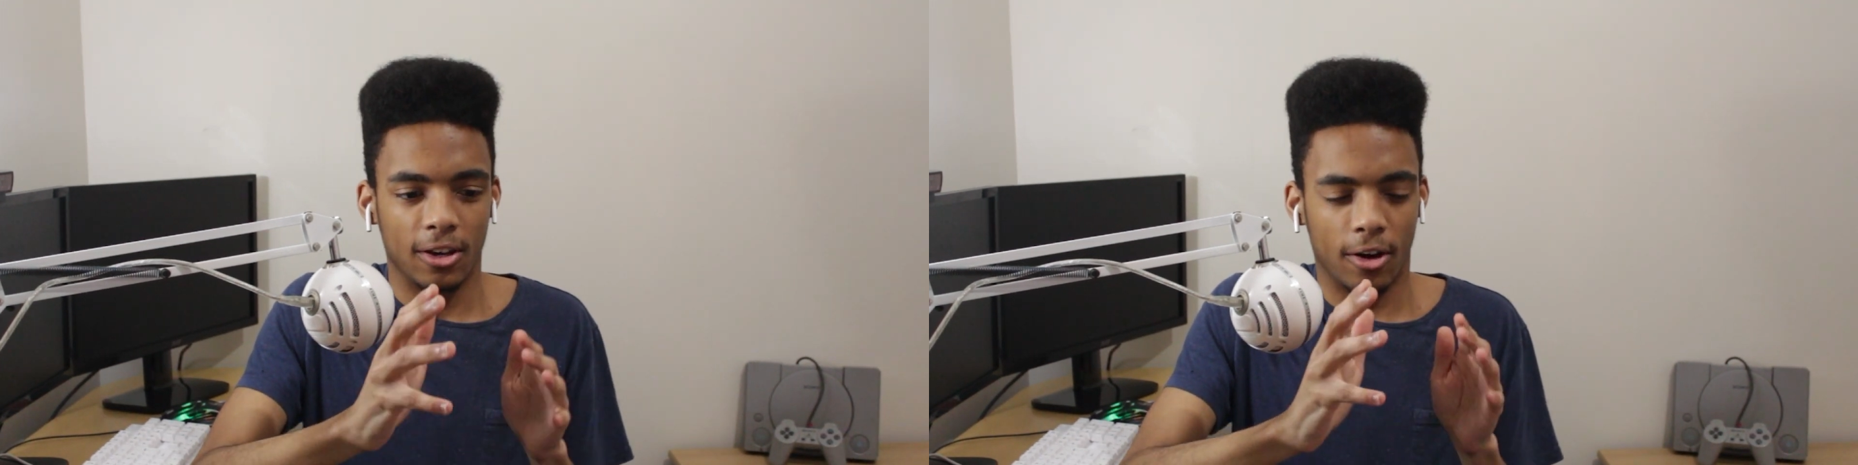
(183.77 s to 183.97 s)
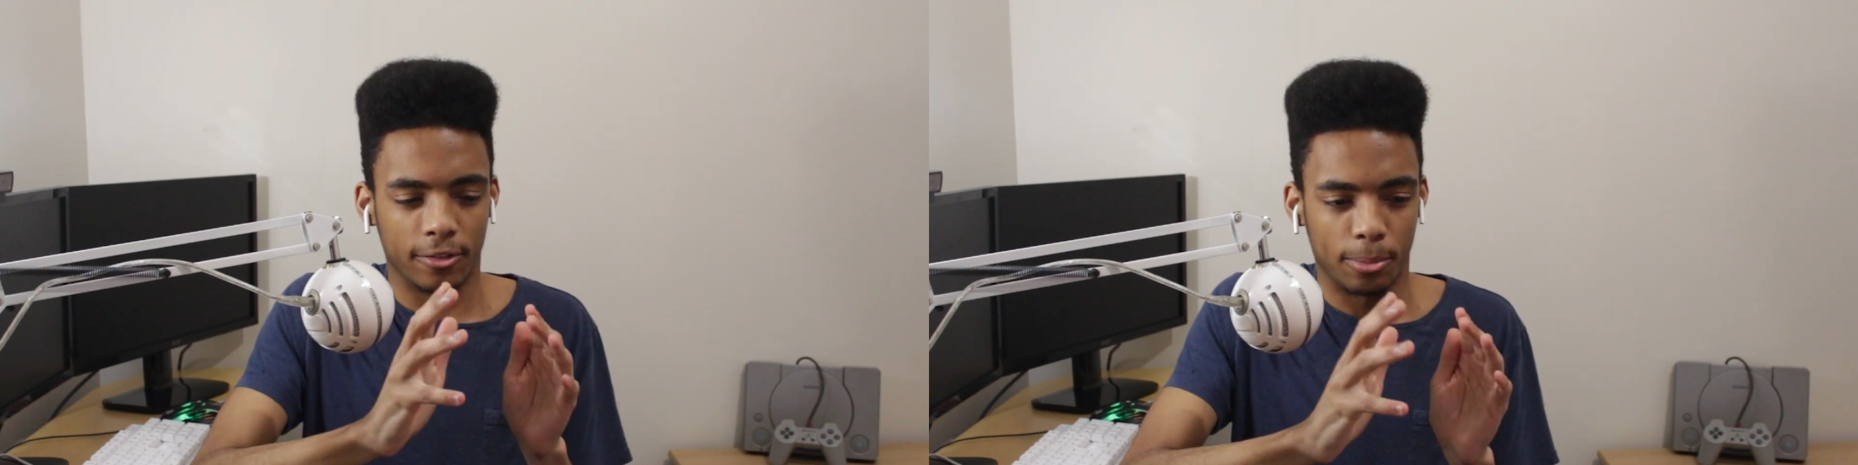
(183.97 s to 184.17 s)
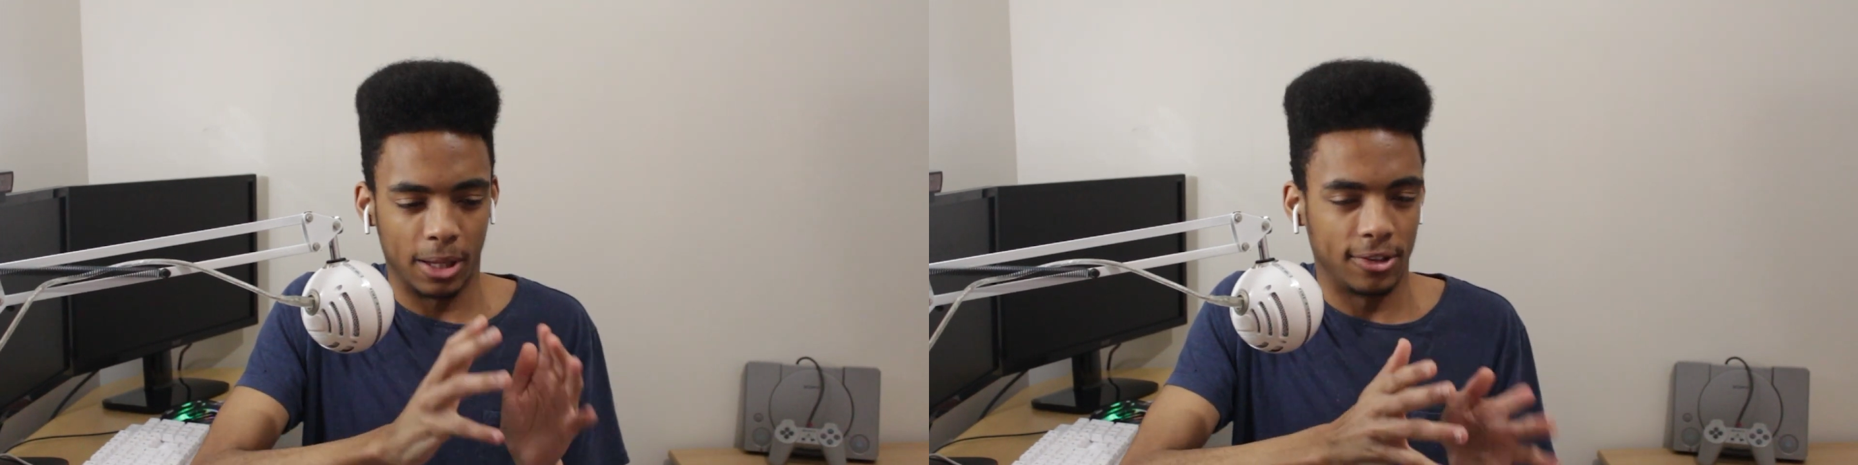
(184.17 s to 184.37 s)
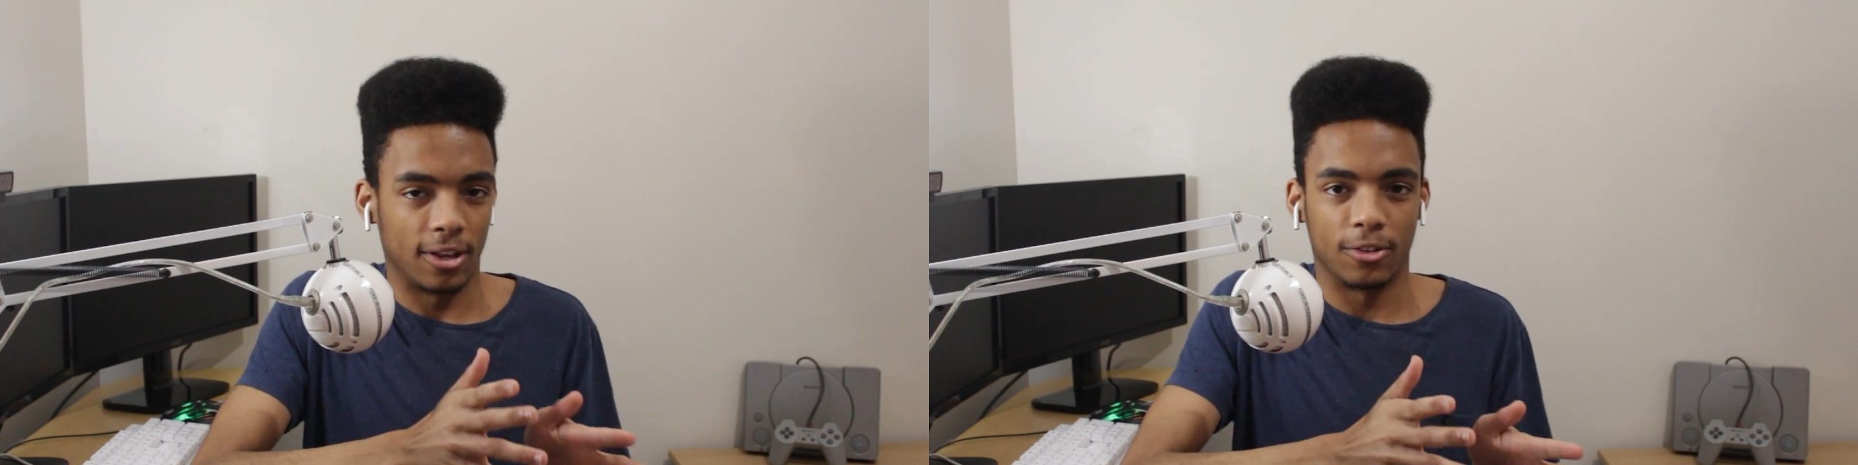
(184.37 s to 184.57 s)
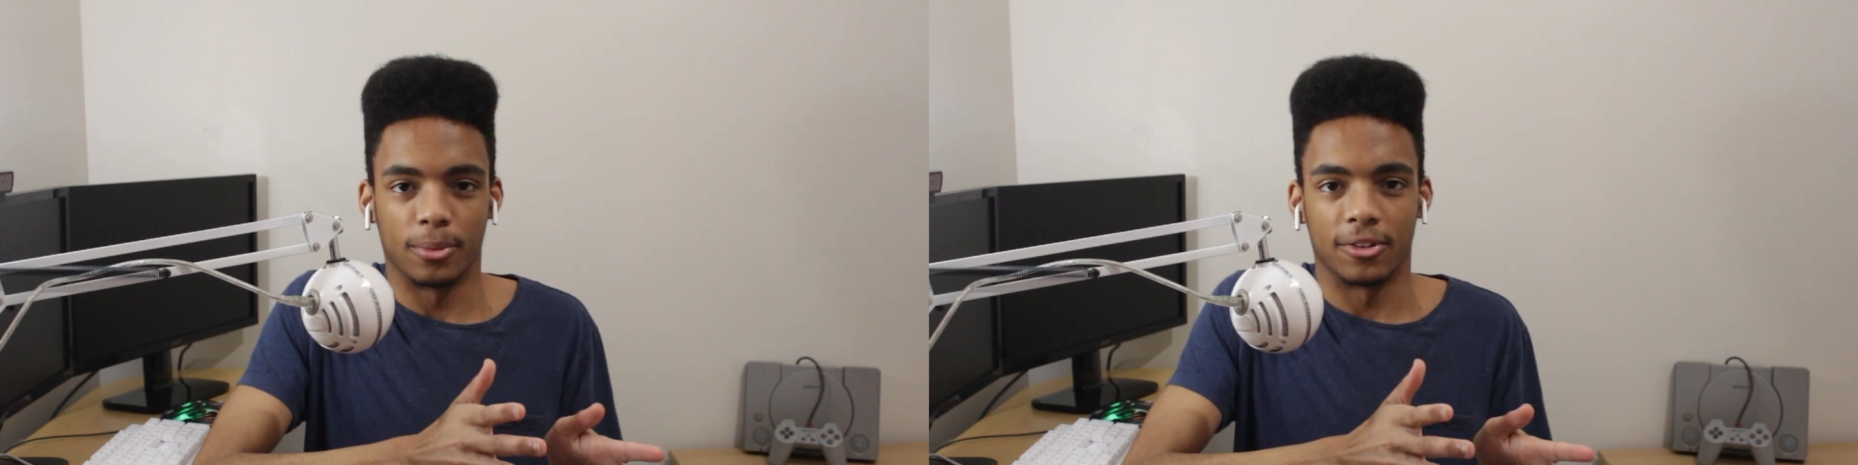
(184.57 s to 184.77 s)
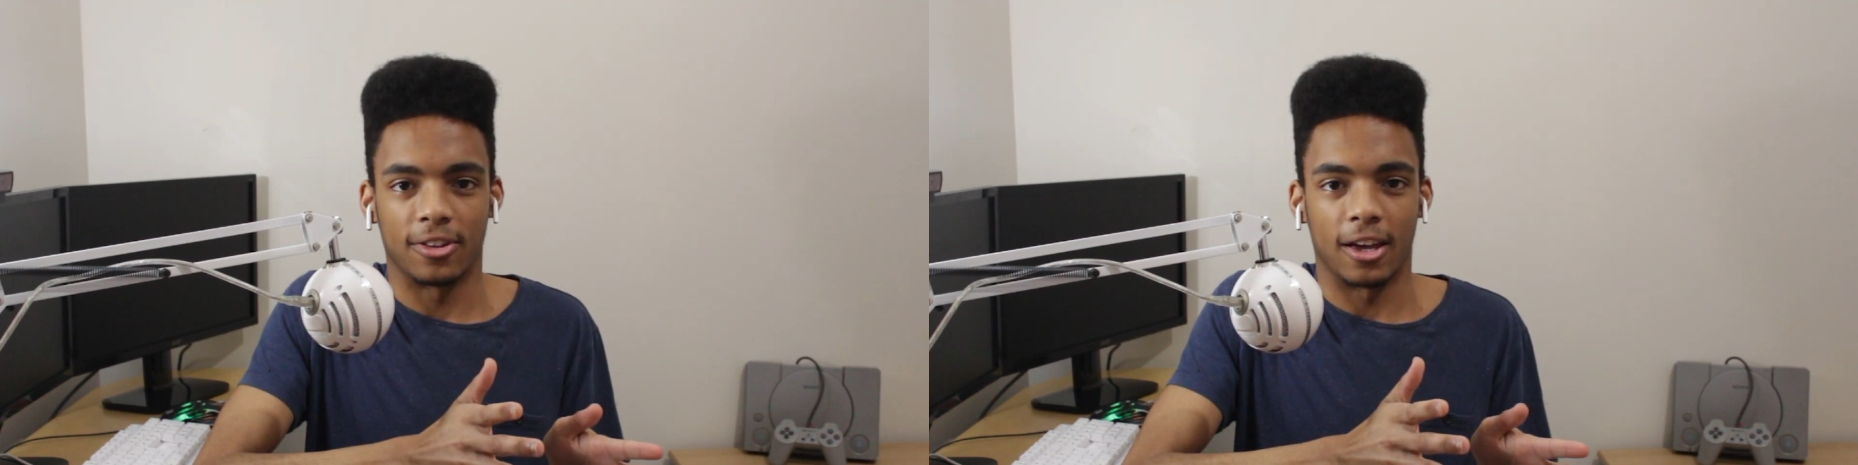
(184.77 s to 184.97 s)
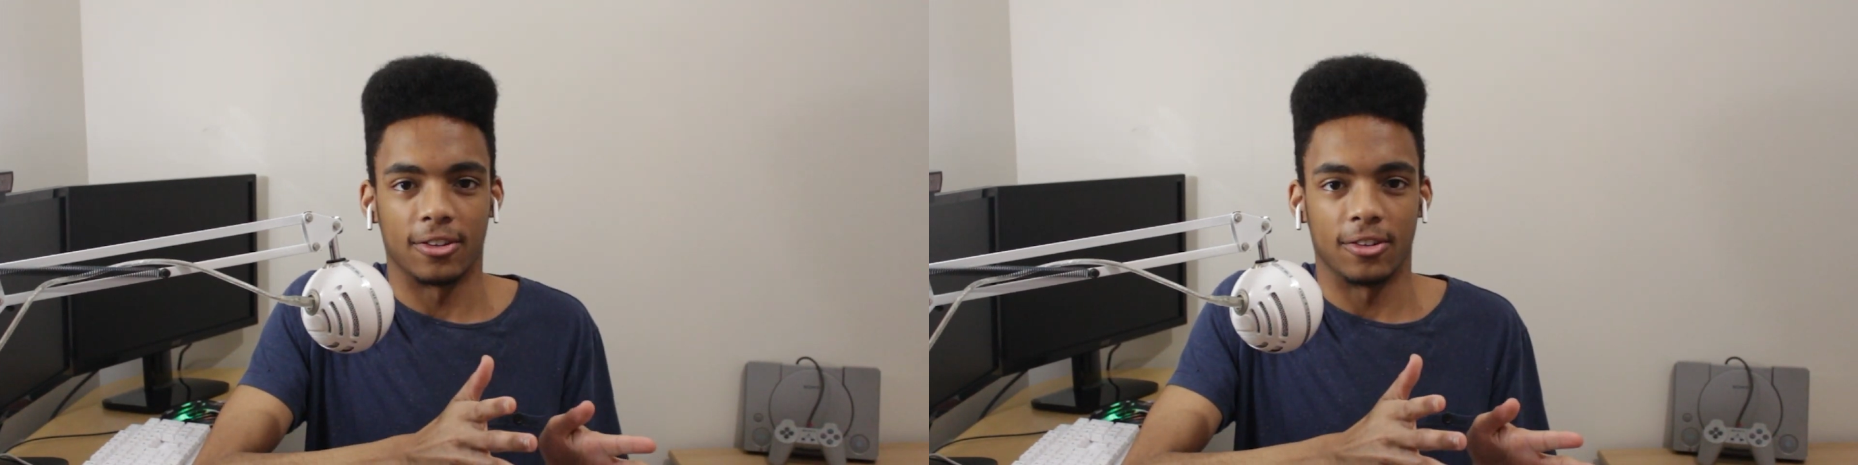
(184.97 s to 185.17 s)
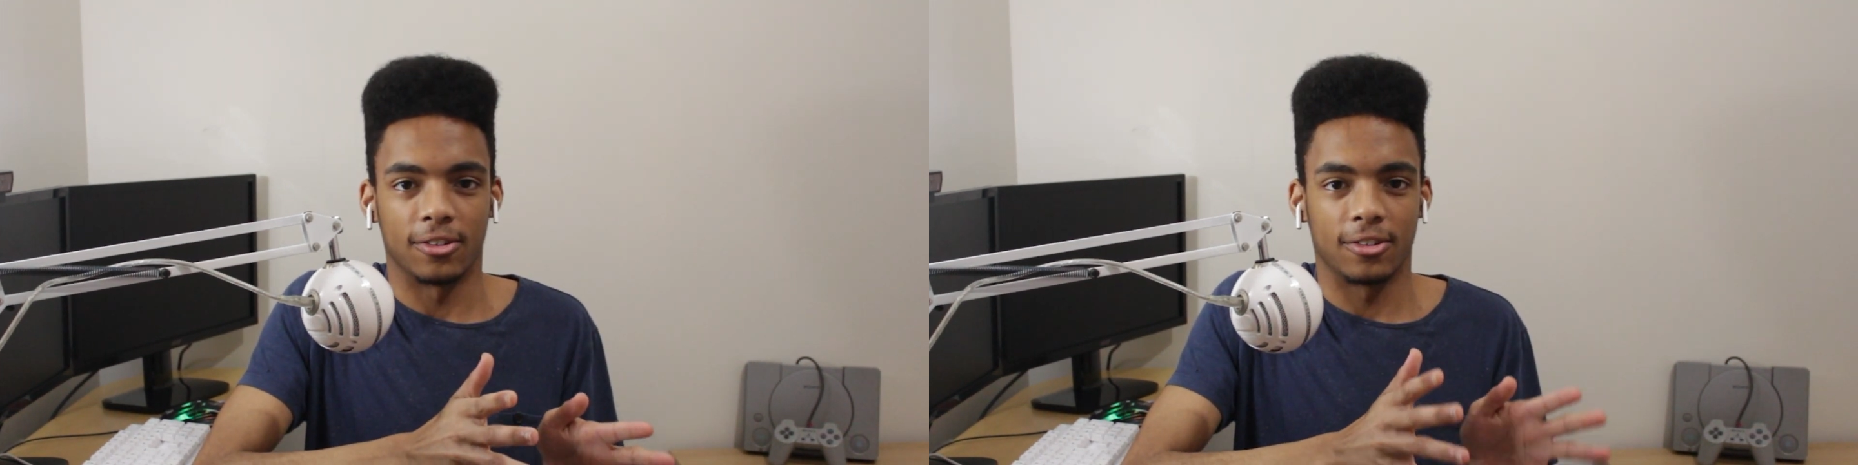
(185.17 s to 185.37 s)
of the PlayStation 1
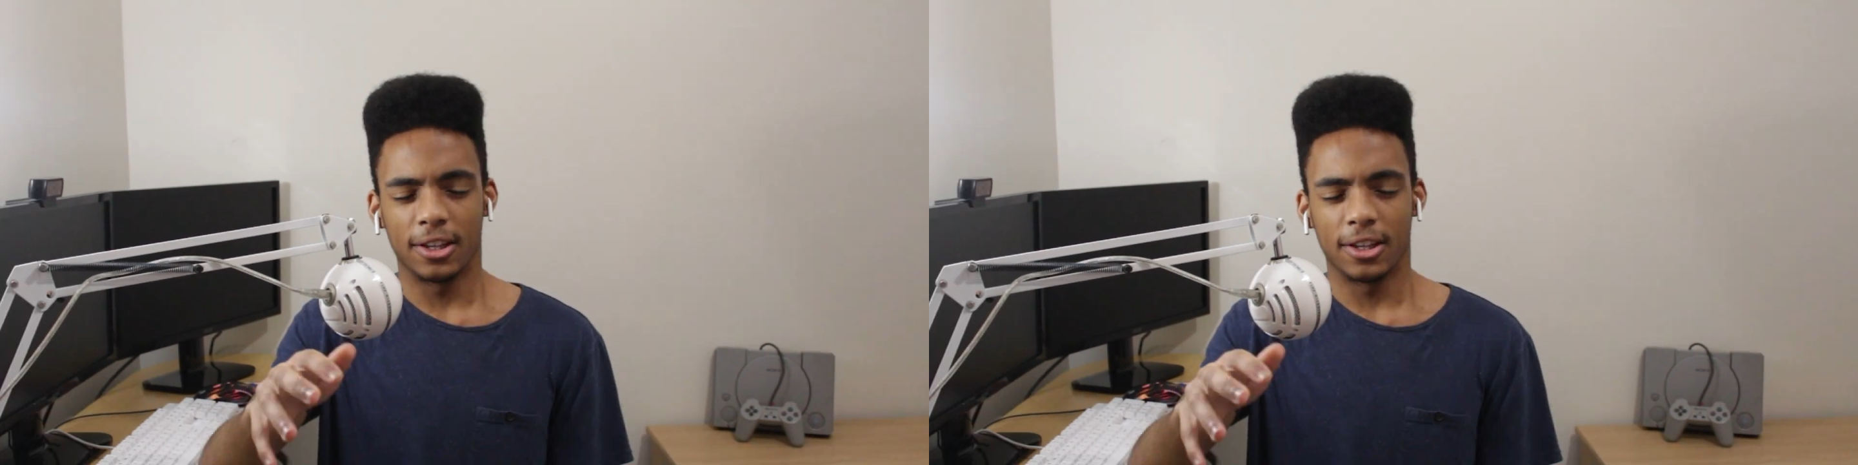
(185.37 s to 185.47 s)
status.